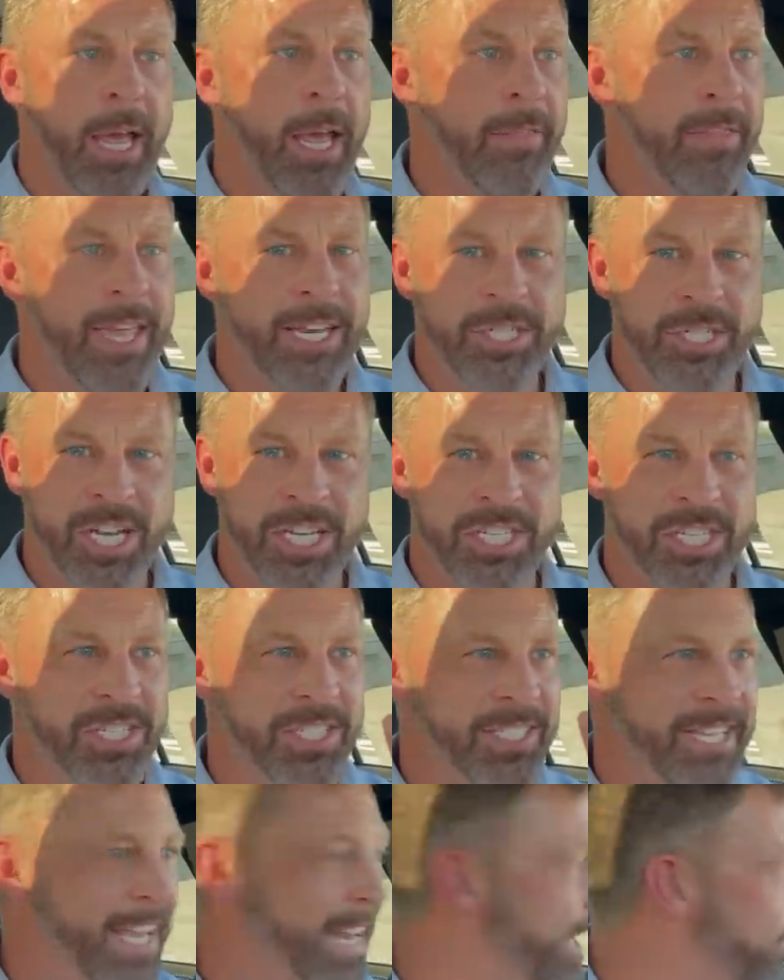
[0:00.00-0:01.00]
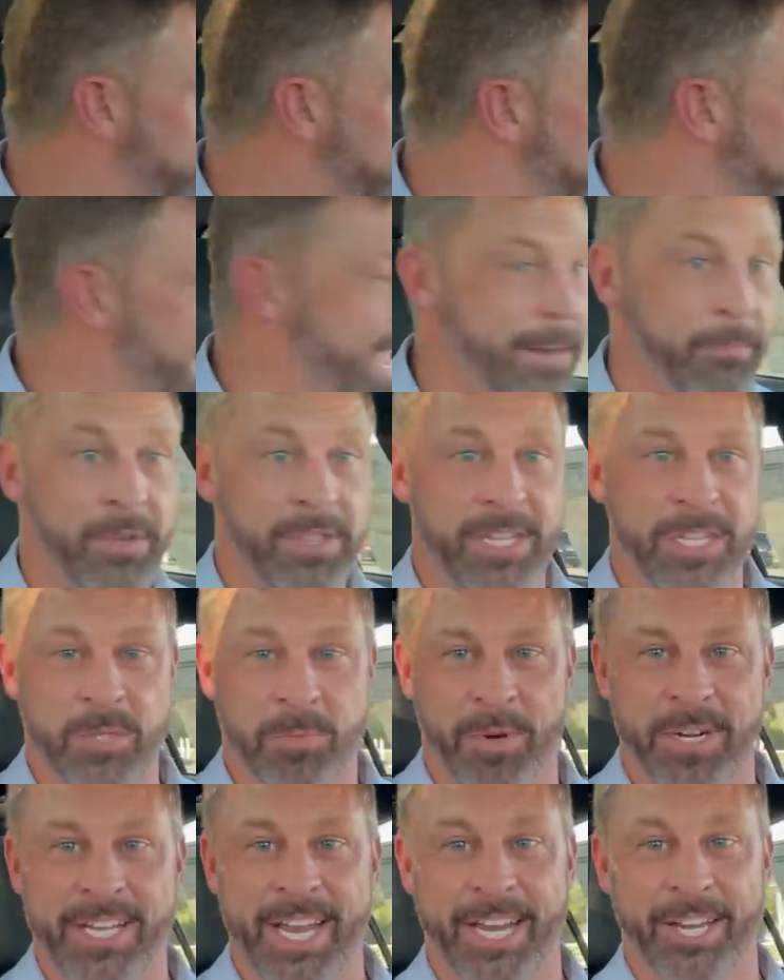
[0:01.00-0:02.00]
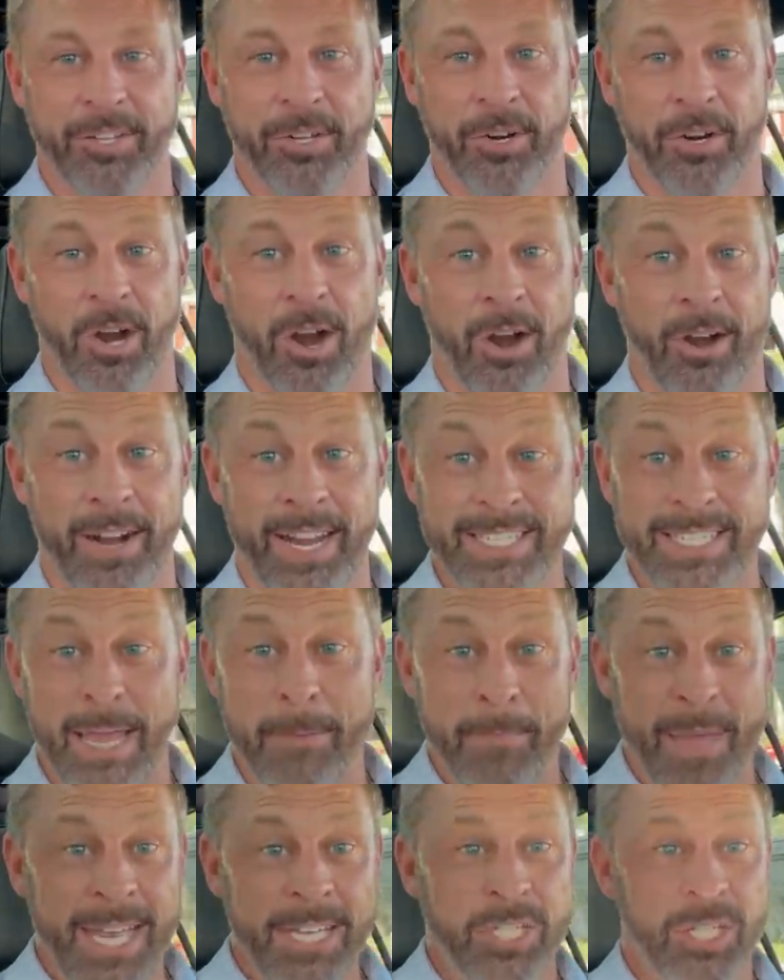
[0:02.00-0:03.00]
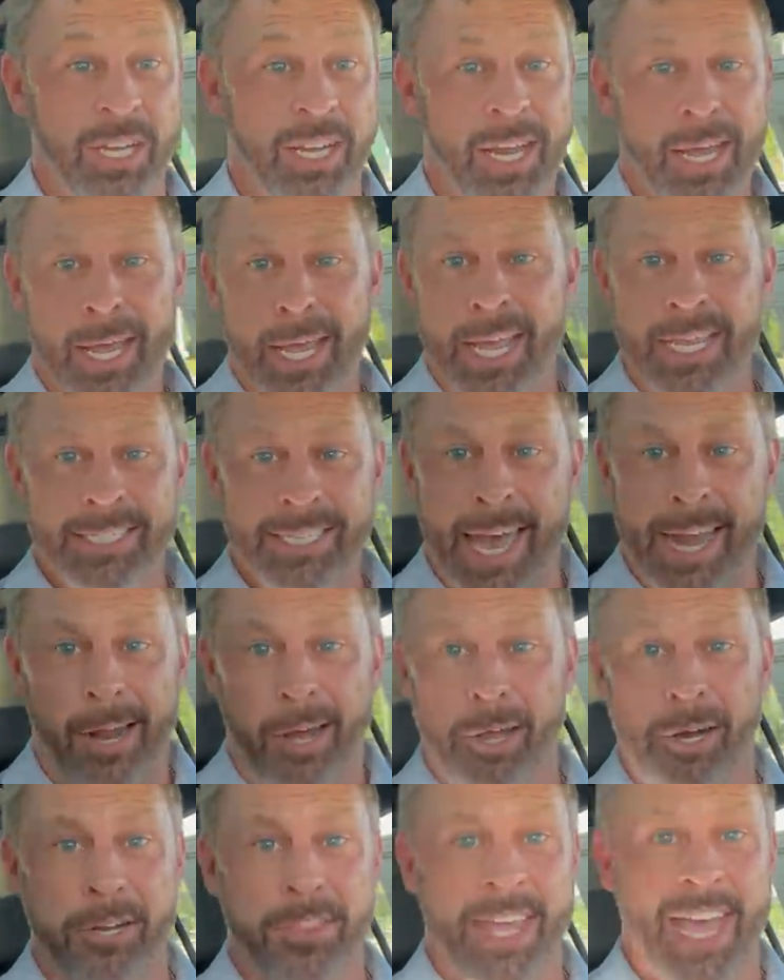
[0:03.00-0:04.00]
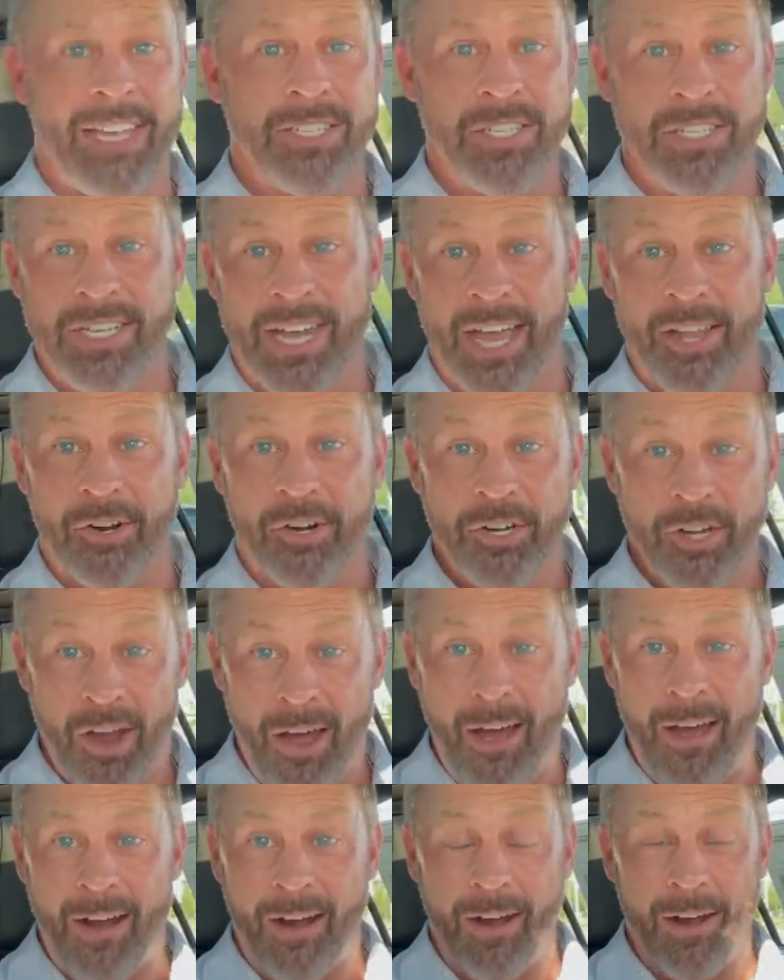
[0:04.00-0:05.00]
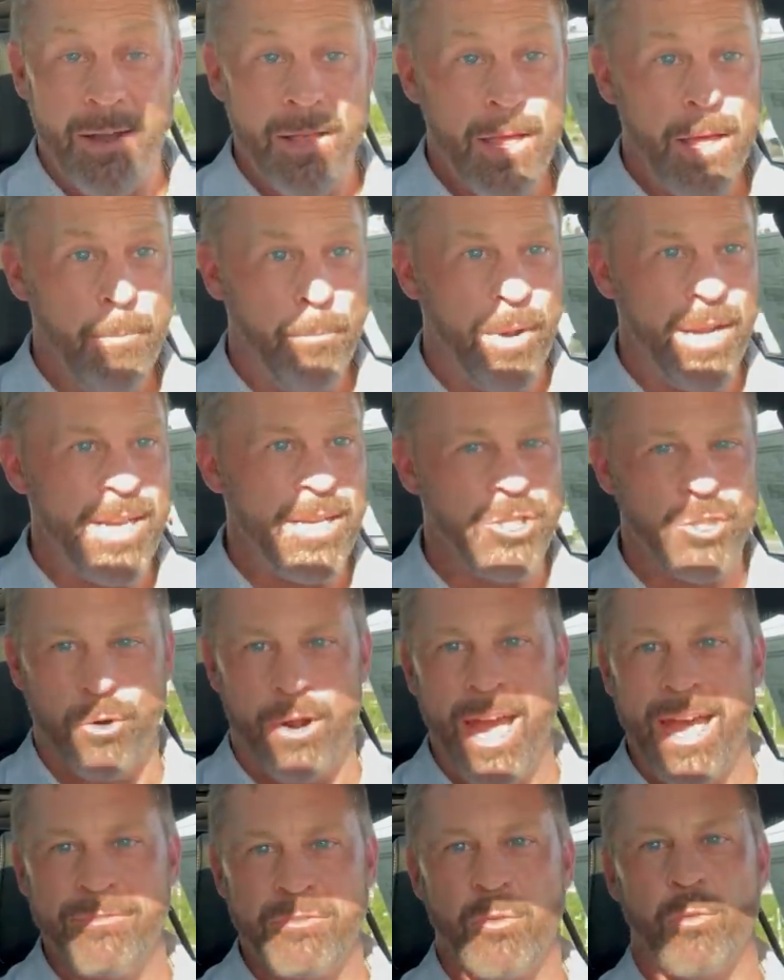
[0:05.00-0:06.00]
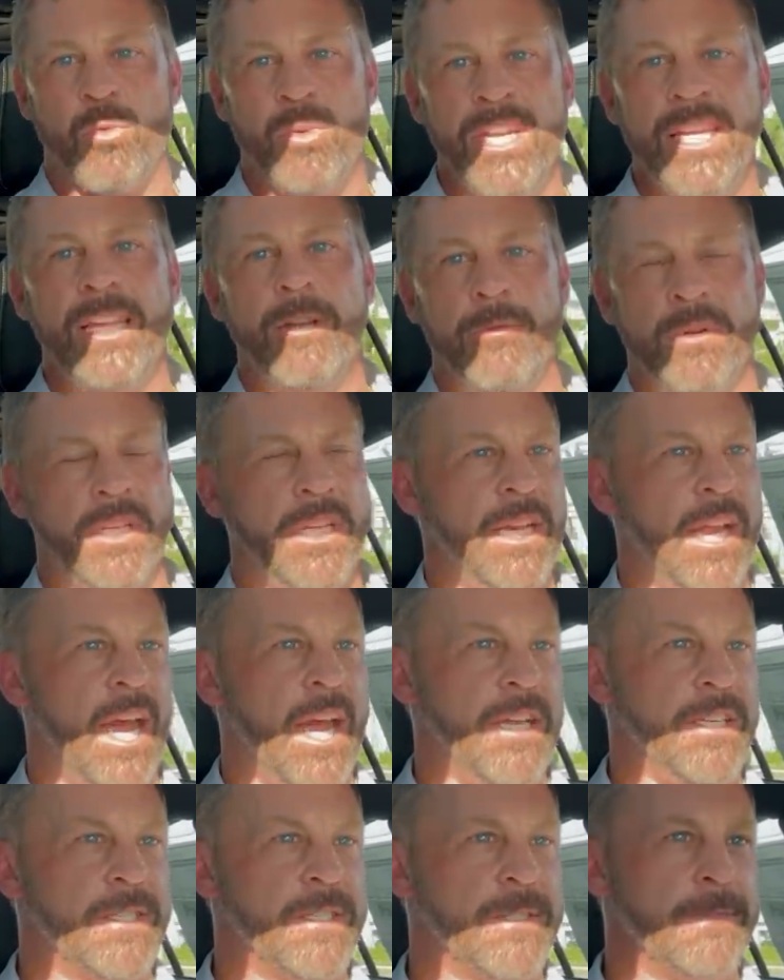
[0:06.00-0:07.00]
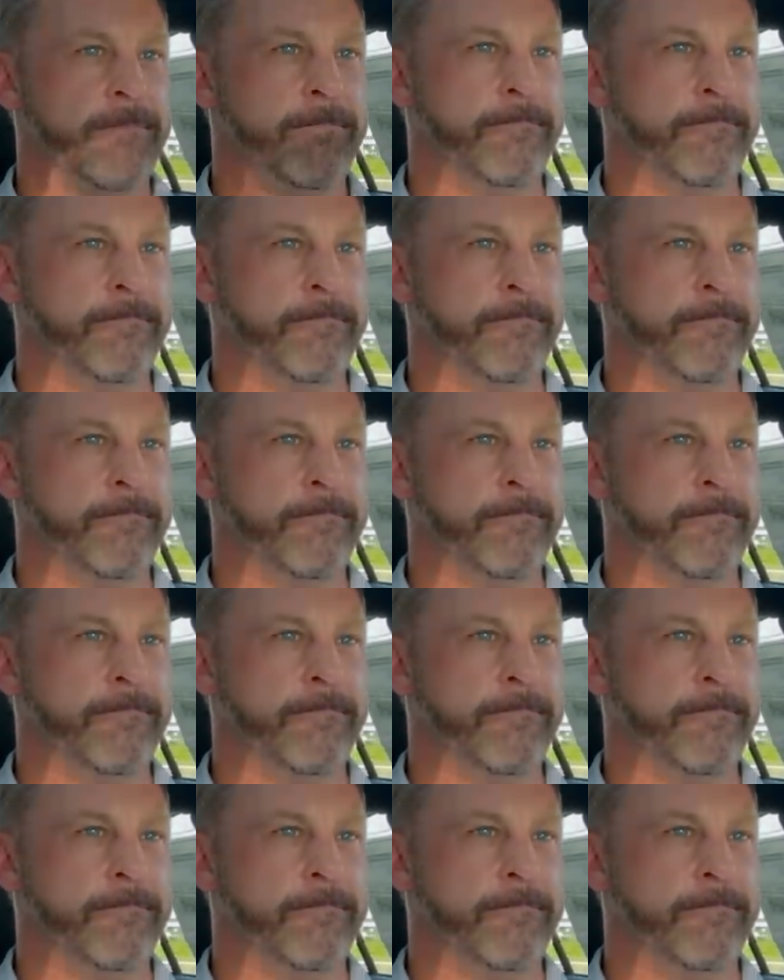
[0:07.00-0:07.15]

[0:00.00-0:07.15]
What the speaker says: They just did it right with this particular car. And as I mentioned, it's not a $100,000 car, but it drives really, really nice.